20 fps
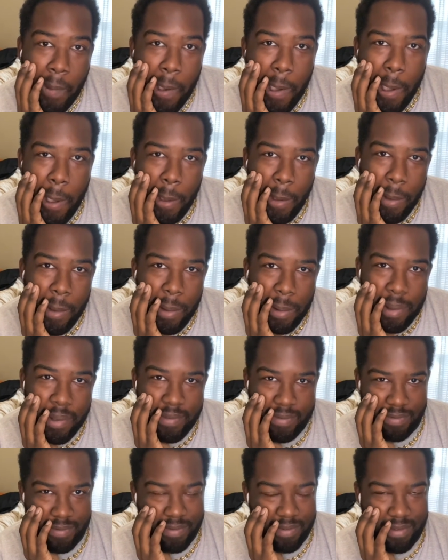that
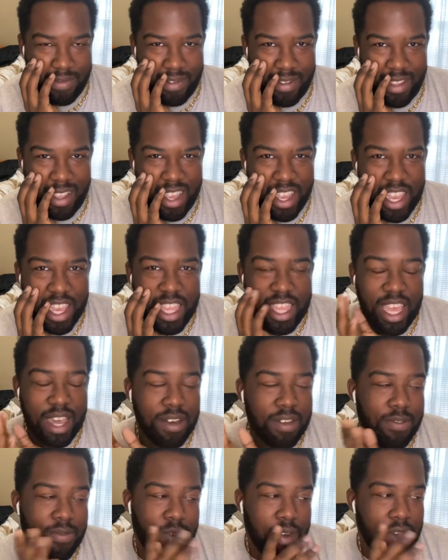
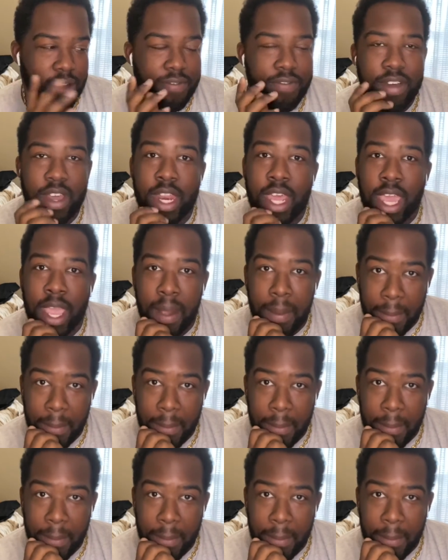was real funny.